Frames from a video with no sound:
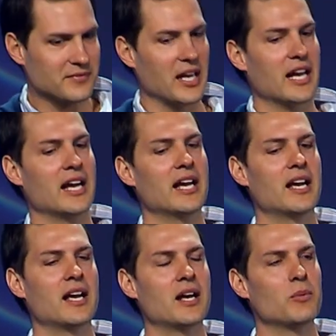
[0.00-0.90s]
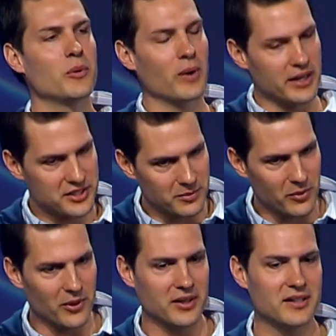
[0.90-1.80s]
and we waited some
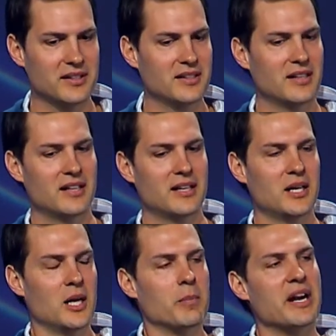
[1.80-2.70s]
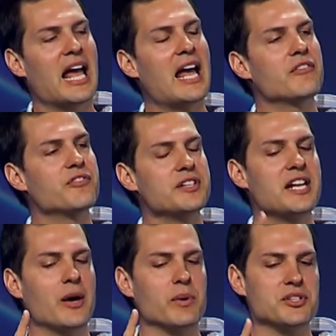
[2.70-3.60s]
more. But every
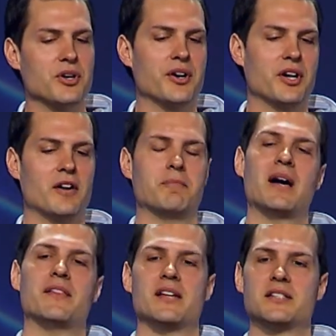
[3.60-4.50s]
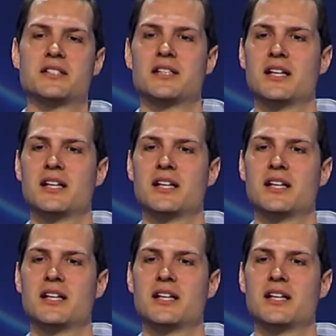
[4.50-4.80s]
day we started off by this.